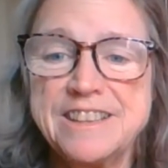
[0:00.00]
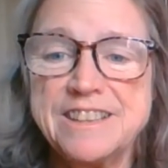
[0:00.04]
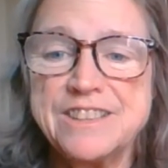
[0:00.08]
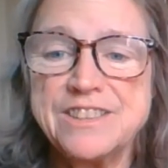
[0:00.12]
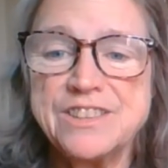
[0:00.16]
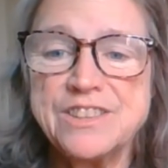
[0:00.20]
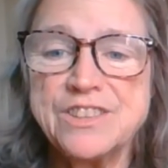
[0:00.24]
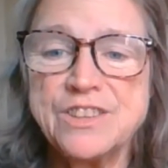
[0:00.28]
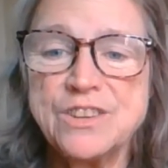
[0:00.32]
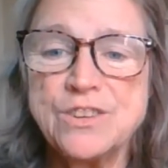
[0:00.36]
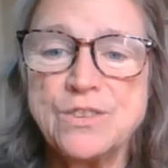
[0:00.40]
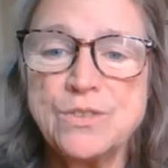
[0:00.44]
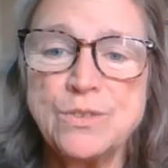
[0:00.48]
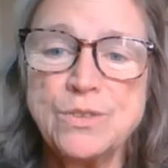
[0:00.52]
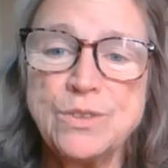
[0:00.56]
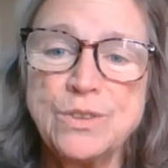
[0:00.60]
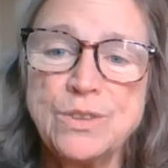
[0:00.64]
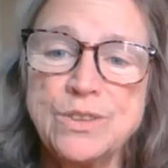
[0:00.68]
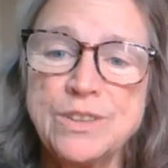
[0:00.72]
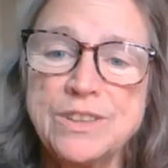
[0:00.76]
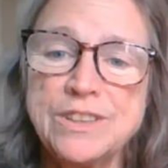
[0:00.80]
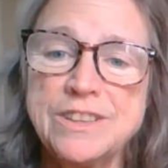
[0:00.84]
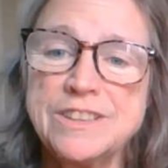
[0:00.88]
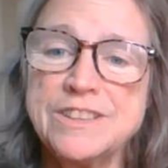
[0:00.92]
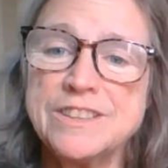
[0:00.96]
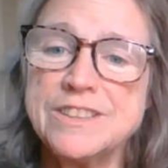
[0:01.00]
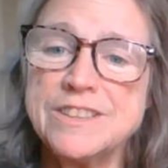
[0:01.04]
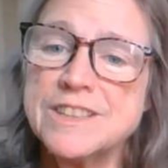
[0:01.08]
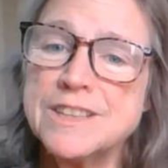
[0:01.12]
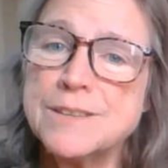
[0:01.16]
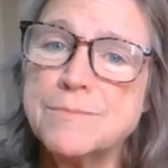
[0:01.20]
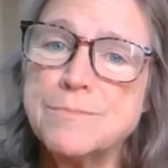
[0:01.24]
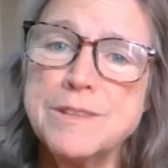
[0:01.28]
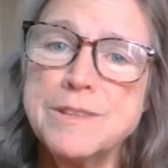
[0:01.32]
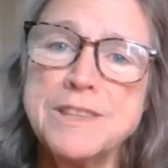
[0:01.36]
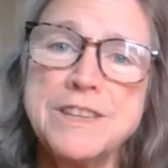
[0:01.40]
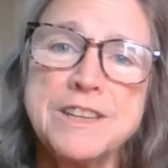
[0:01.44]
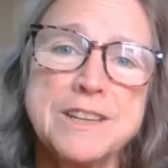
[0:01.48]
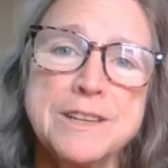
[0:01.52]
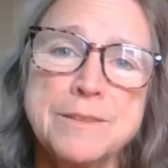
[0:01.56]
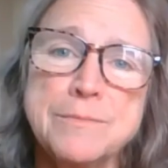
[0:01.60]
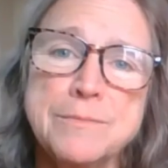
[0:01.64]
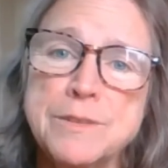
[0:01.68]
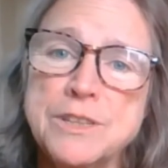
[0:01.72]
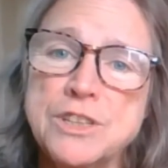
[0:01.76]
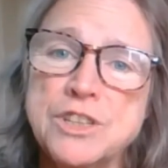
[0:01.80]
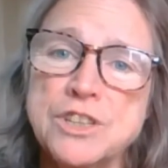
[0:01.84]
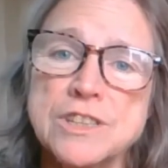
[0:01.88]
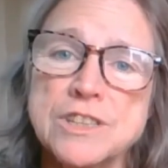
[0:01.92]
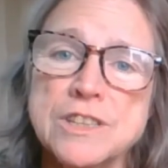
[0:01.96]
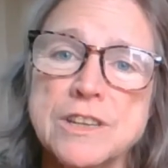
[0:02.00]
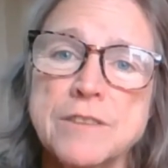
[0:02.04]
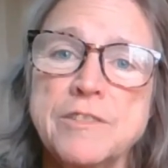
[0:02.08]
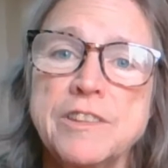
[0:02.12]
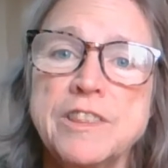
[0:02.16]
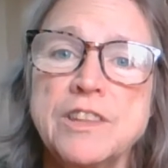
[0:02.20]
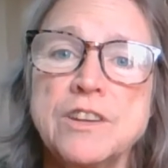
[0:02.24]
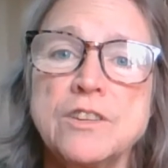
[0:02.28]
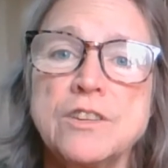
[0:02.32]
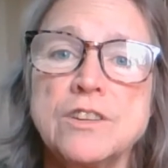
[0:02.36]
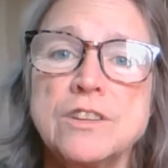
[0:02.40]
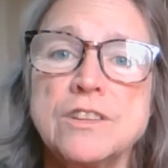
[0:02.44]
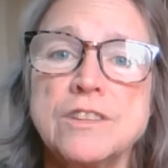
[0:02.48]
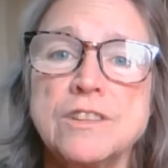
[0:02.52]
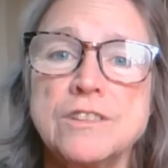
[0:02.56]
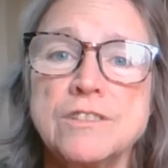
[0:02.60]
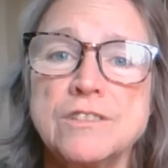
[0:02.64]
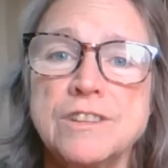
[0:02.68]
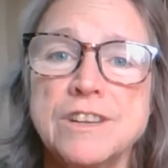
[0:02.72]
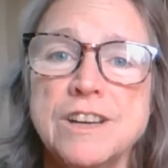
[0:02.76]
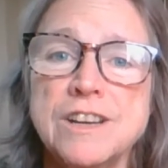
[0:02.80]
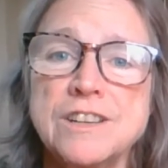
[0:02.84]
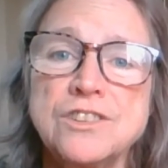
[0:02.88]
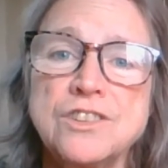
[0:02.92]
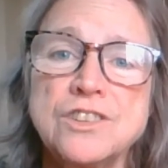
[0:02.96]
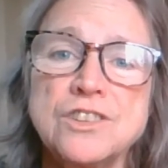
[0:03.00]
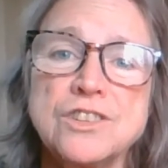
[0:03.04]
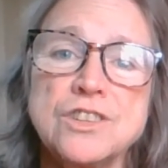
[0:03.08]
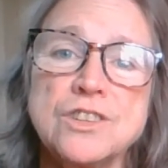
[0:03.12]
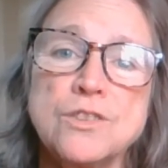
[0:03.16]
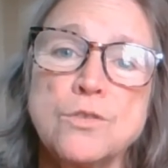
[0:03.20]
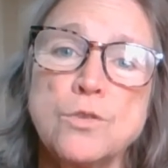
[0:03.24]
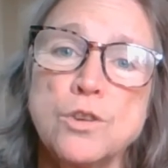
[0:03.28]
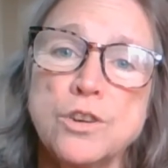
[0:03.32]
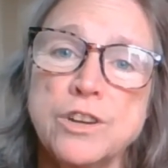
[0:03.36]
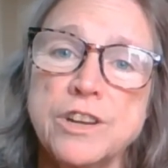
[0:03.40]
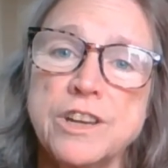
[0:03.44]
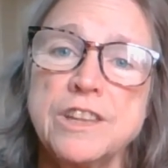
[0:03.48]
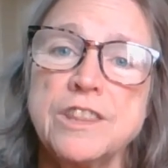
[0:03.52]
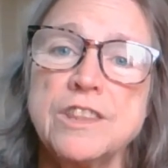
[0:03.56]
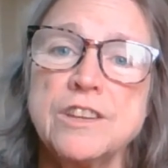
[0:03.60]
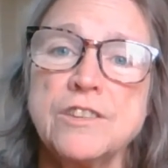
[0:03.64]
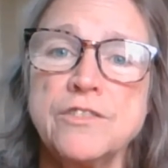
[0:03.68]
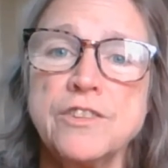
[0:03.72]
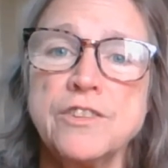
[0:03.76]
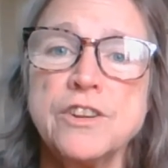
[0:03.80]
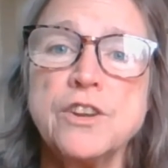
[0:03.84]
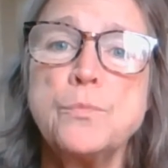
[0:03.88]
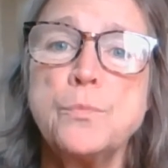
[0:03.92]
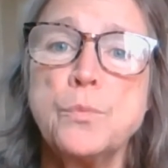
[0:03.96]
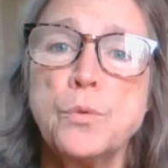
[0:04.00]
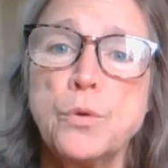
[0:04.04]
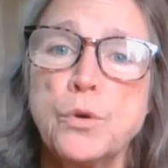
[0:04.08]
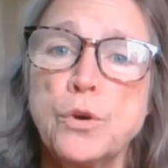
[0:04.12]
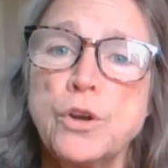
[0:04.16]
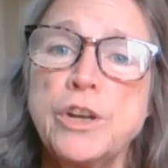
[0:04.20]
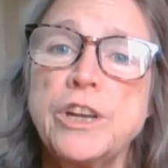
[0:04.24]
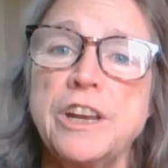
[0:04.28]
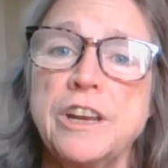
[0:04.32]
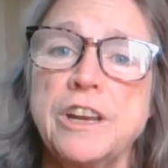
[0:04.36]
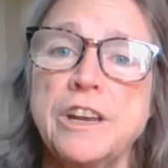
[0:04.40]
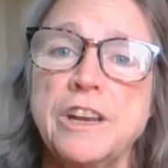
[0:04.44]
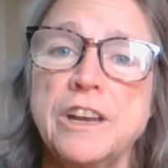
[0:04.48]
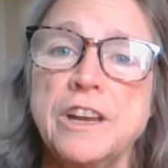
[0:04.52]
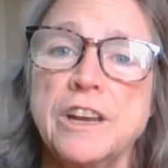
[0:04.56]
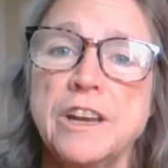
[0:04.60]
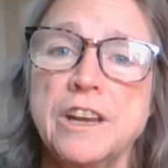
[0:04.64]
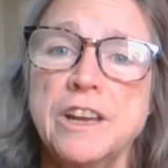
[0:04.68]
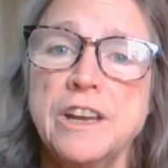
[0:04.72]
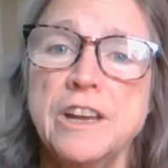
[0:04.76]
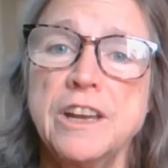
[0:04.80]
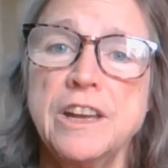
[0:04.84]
So look at some of the images. I mean, they're not just quirky, they're very pretty.